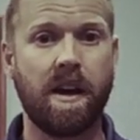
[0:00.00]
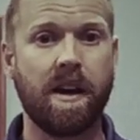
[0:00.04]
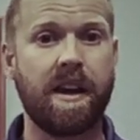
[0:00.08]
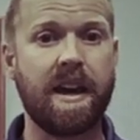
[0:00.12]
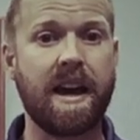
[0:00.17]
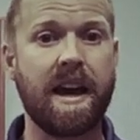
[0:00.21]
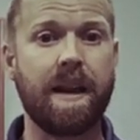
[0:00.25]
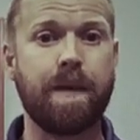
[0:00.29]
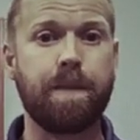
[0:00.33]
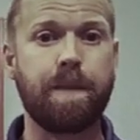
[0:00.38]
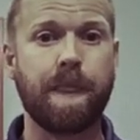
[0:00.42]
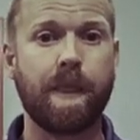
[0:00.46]

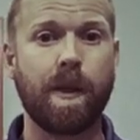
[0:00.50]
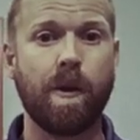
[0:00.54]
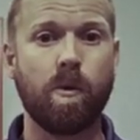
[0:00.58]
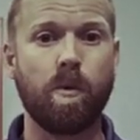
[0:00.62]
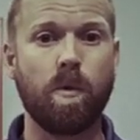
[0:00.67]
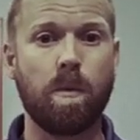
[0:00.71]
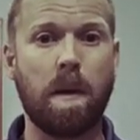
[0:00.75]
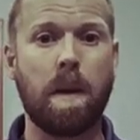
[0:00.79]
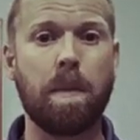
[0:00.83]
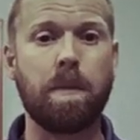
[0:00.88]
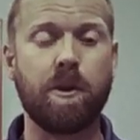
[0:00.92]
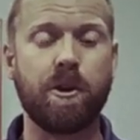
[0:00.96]
Again,
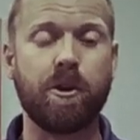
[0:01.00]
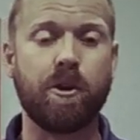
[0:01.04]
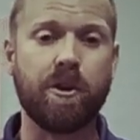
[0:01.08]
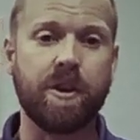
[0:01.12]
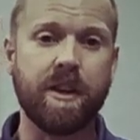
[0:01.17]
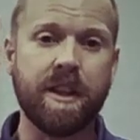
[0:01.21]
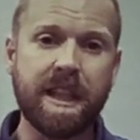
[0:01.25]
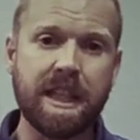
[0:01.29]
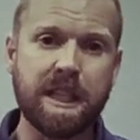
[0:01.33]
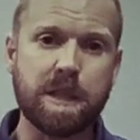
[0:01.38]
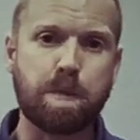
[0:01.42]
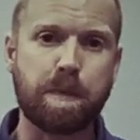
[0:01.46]
remember, you're
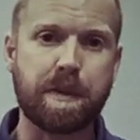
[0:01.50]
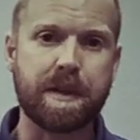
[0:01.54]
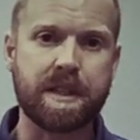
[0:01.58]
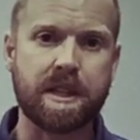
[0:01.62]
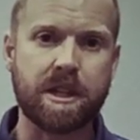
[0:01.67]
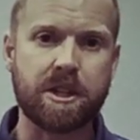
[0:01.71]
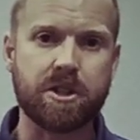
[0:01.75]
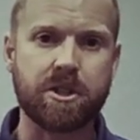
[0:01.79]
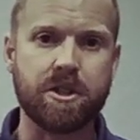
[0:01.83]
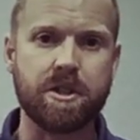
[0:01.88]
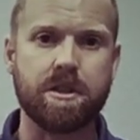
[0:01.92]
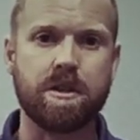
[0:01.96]
in these
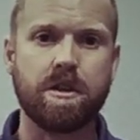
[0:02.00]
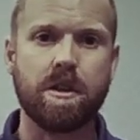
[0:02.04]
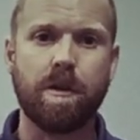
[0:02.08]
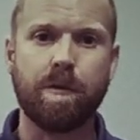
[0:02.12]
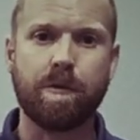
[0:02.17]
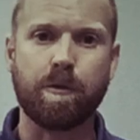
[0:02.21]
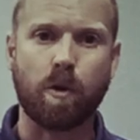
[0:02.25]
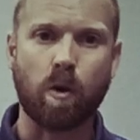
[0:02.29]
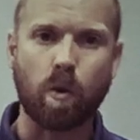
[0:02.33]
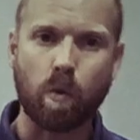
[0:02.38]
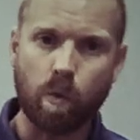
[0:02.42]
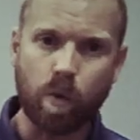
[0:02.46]
positions
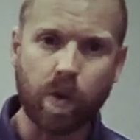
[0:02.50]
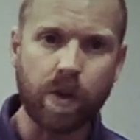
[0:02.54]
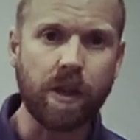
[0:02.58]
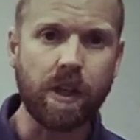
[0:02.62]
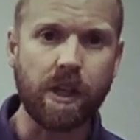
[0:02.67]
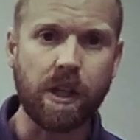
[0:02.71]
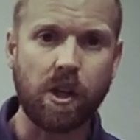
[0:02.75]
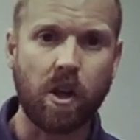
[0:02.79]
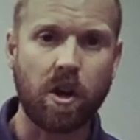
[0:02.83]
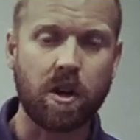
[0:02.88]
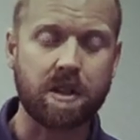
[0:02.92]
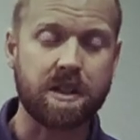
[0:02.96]
for a
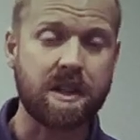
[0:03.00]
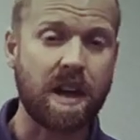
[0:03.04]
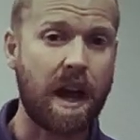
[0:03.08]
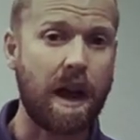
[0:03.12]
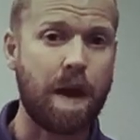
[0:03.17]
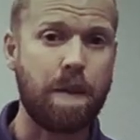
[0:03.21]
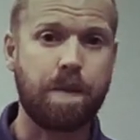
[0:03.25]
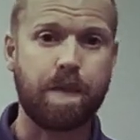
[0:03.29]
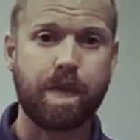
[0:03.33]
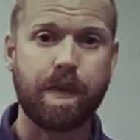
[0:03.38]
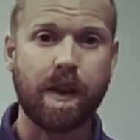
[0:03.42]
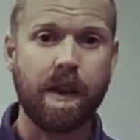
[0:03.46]
really long
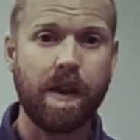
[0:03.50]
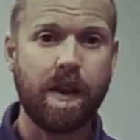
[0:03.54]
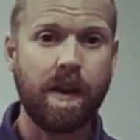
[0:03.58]
time.